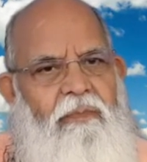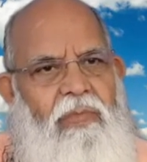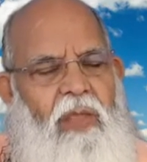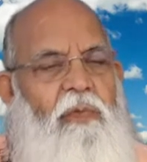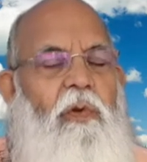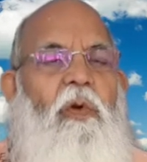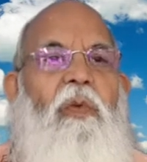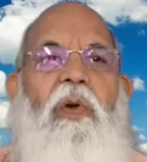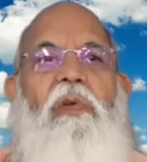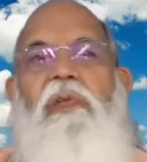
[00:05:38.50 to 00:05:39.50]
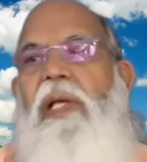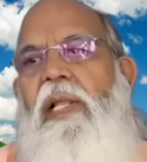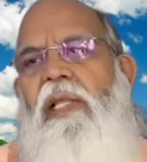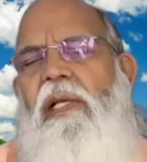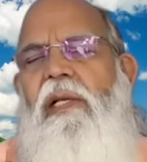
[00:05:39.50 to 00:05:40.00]
if you don't want to say
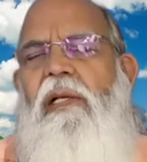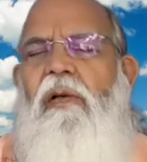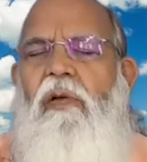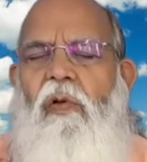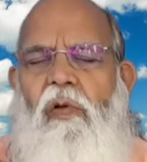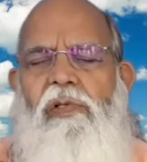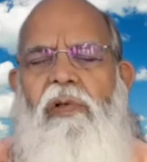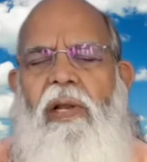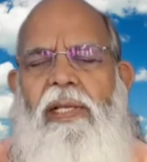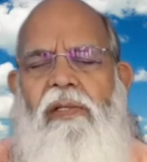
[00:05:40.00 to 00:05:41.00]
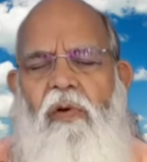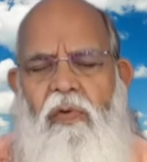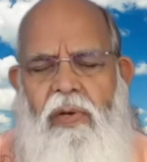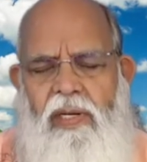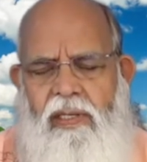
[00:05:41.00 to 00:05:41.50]
anything, close your eyes,
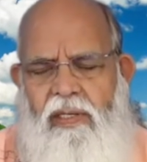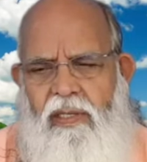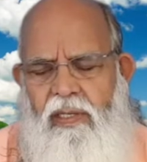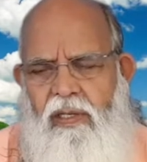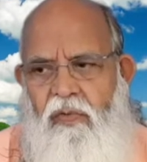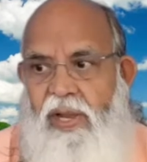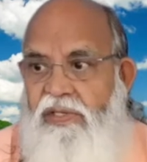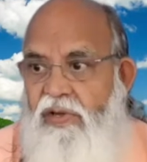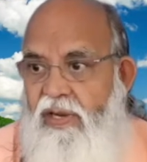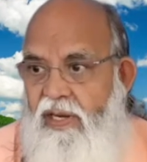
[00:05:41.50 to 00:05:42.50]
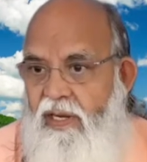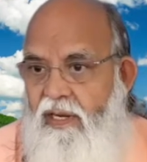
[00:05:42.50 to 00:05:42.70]
over. Why struggle?